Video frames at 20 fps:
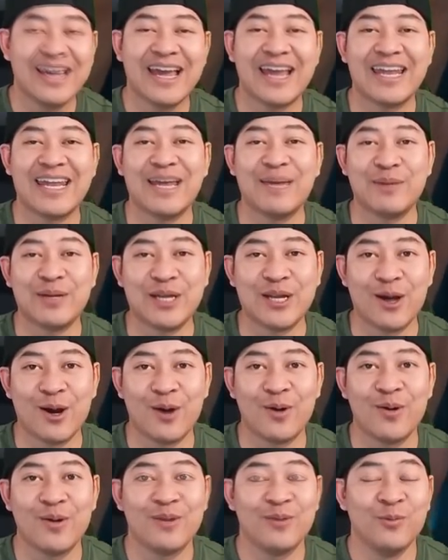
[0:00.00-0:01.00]
And let me
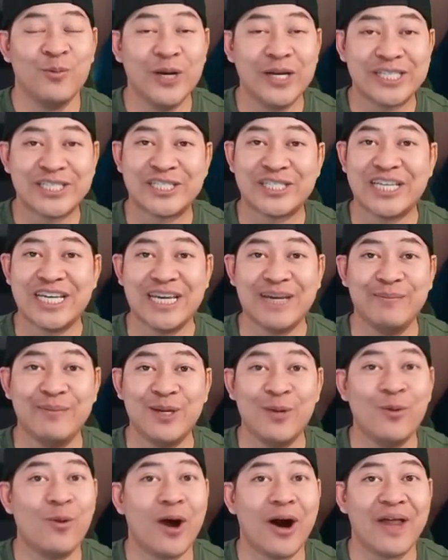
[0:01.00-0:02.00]
know which team
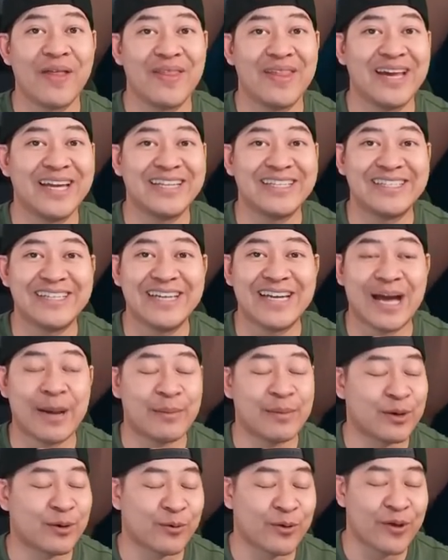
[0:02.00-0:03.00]
you want. That is it. I'm
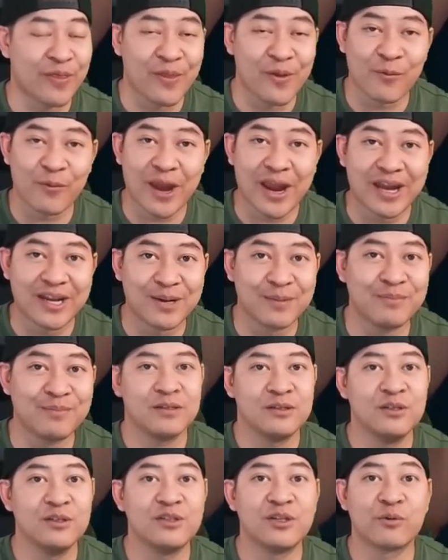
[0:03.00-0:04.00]
going to run the
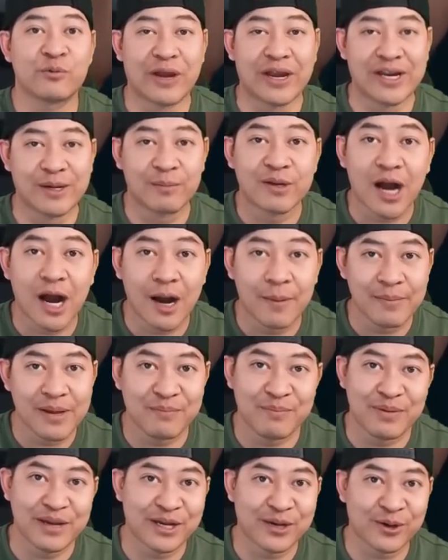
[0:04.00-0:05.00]
random using random
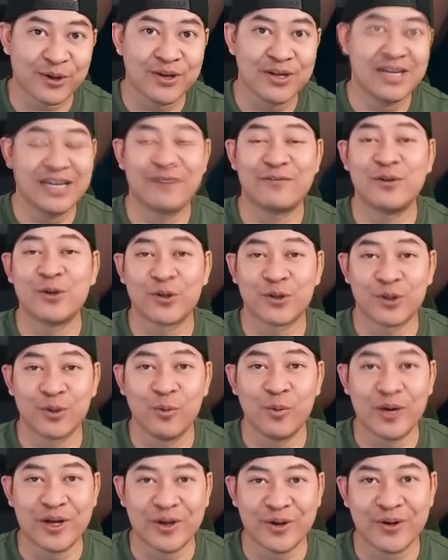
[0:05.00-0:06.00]
comment picker. If you're the
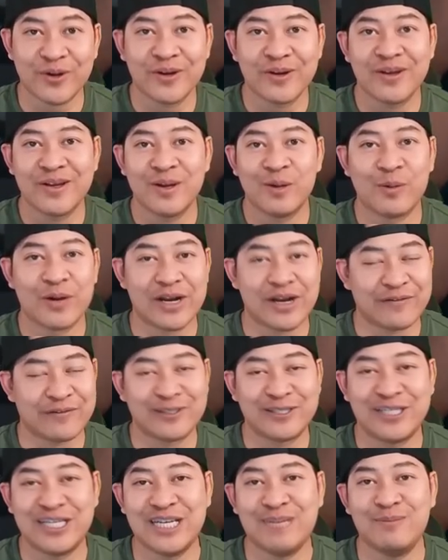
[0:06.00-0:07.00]
winner,
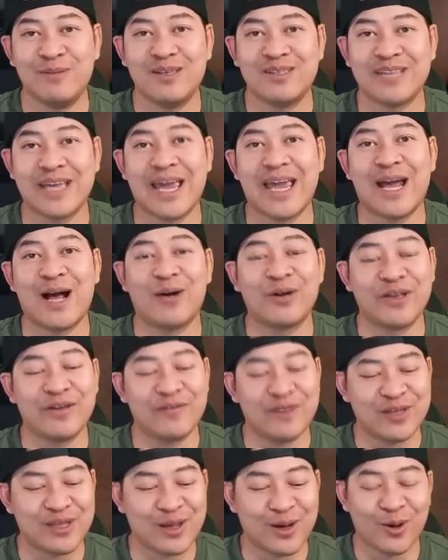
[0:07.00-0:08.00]
whatever team you say, I'll
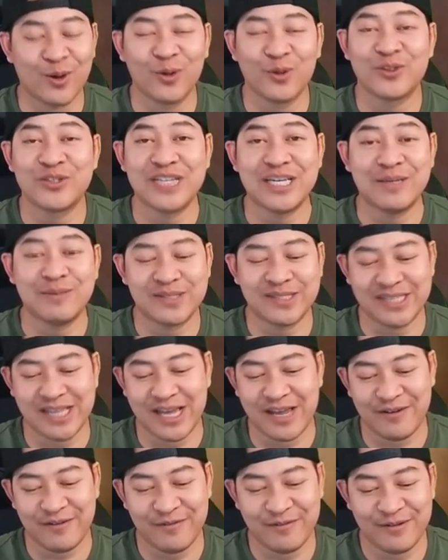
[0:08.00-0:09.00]
give you the whole team
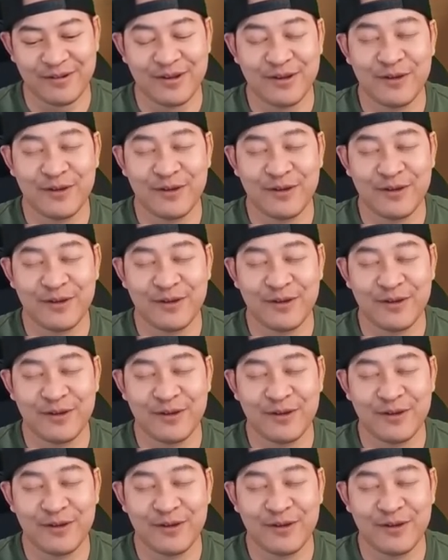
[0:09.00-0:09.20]
set